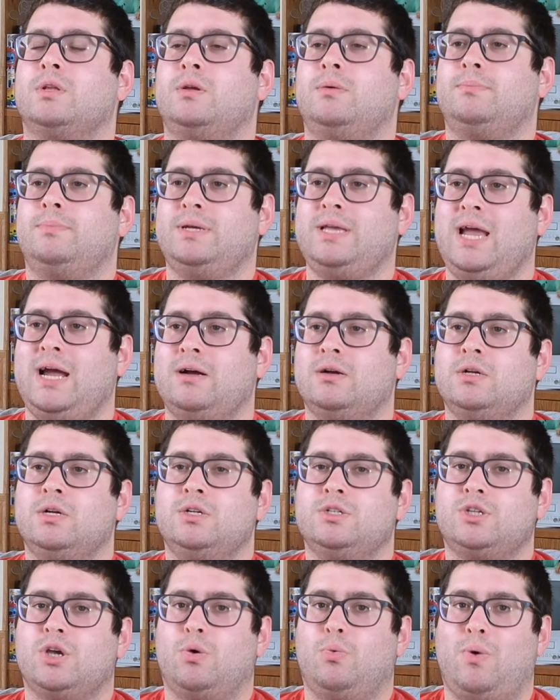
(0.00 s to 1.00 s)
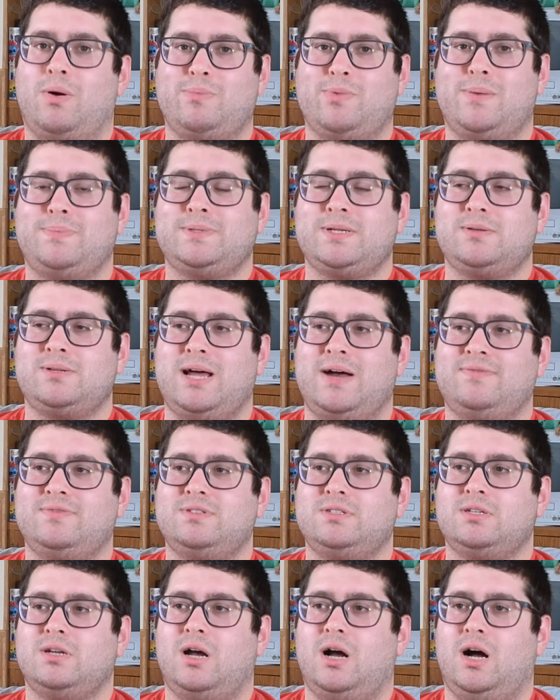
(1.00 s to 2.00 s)
but yeah, so one website
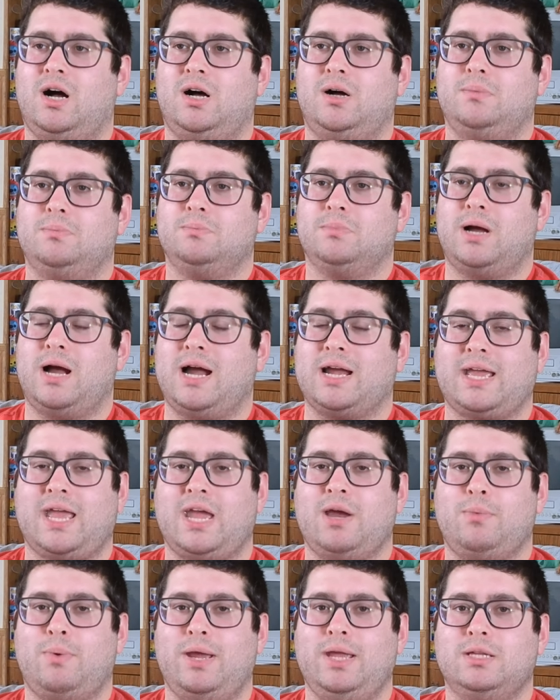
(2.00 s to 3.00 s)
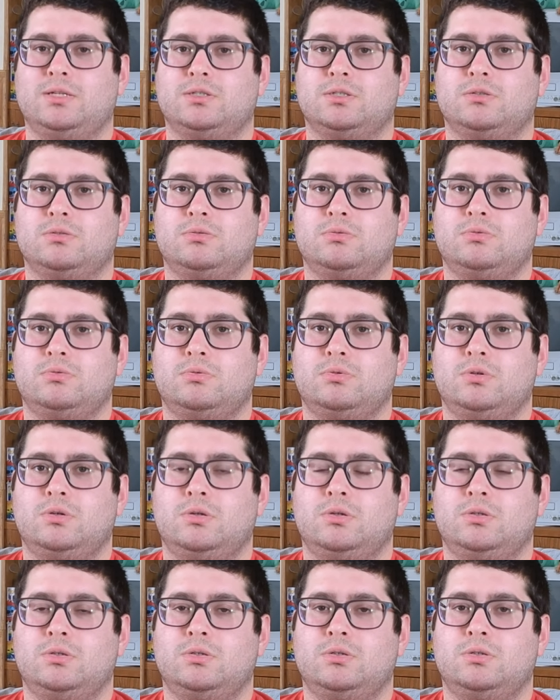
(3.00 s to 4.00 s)
left. Um, I can't wait.
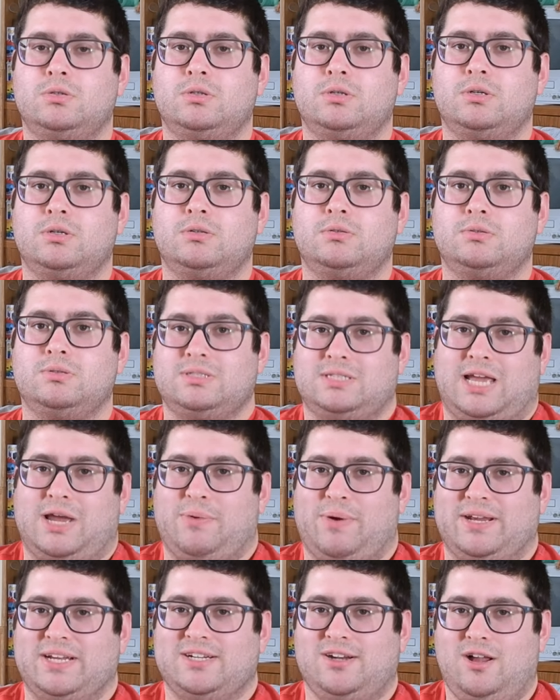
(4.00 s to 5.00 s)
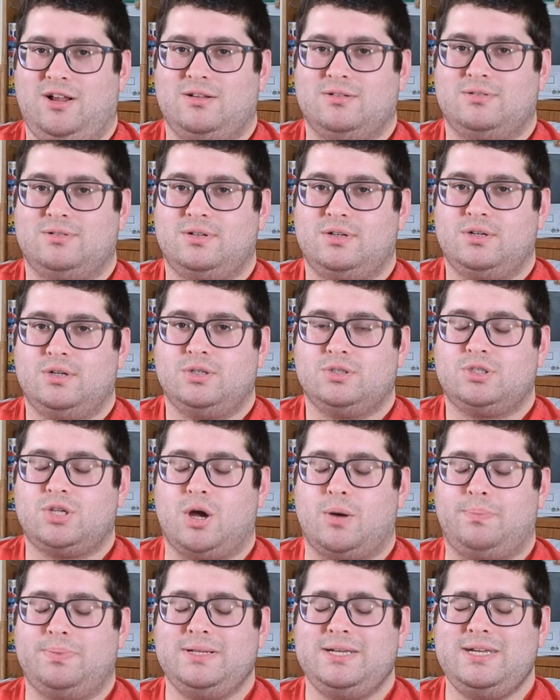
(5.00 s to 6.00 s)
Can't wait at all. So
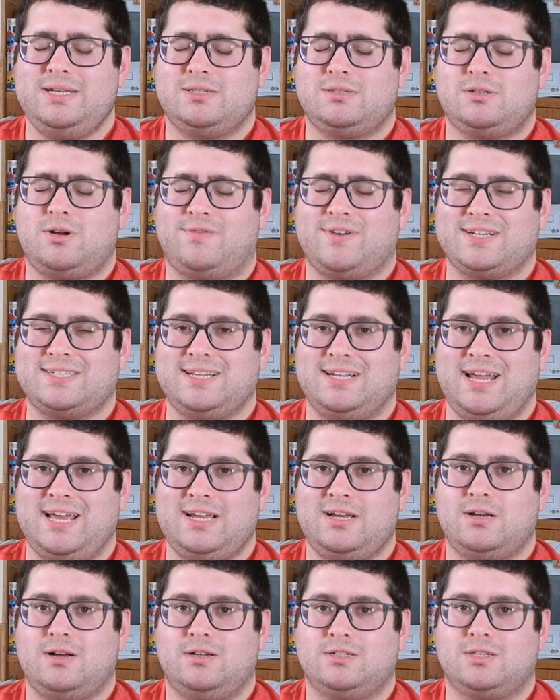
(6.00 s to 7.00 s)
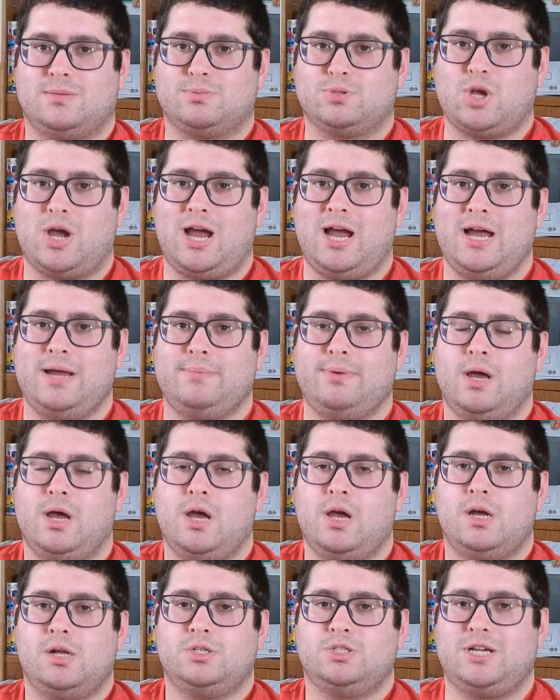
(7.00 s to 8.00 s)
please don't forget to like, subscribe,
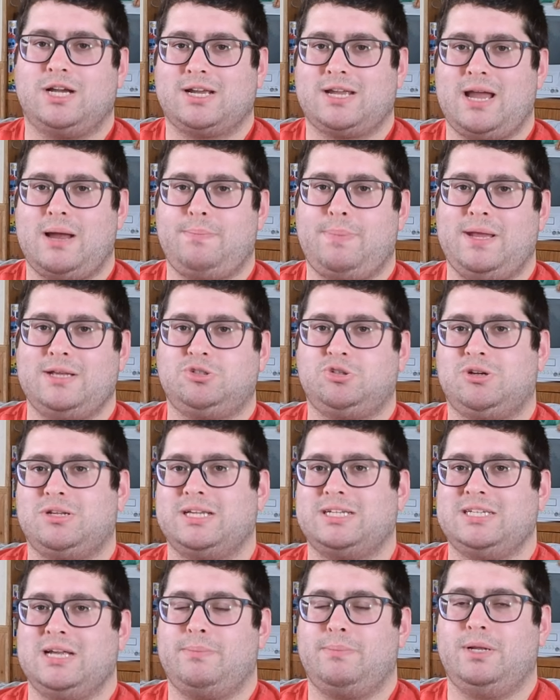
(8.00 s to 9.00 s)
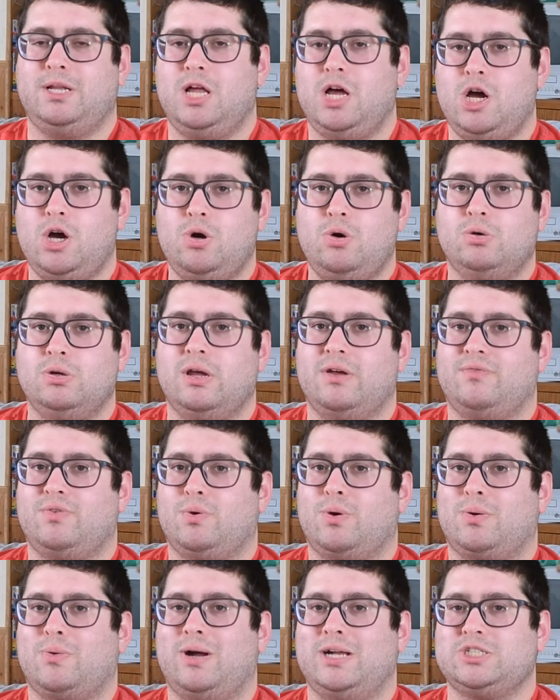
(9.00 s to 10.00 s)
check out Patreon link down below. If you
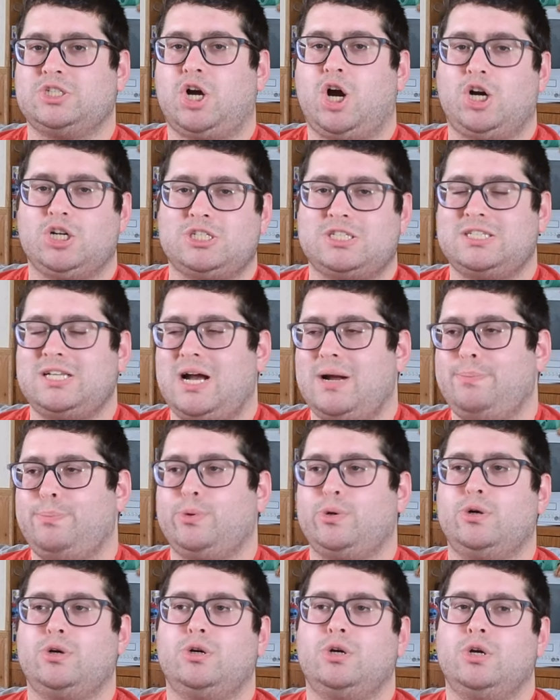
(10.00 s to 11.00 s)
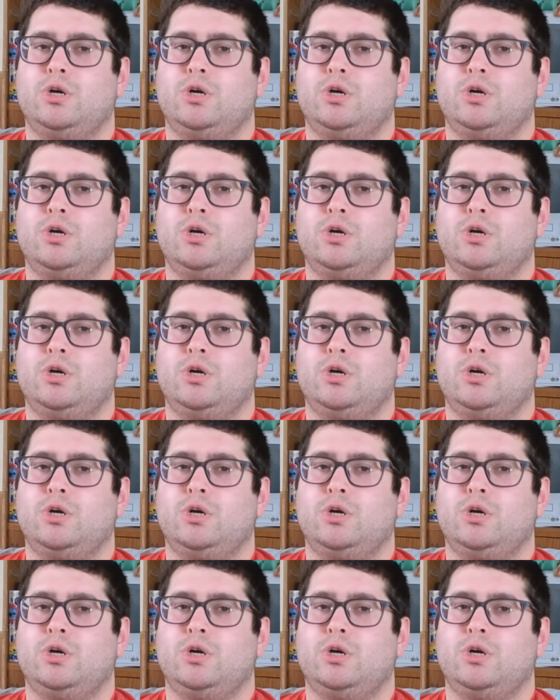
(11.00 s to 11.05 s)
want to watch Heartstopper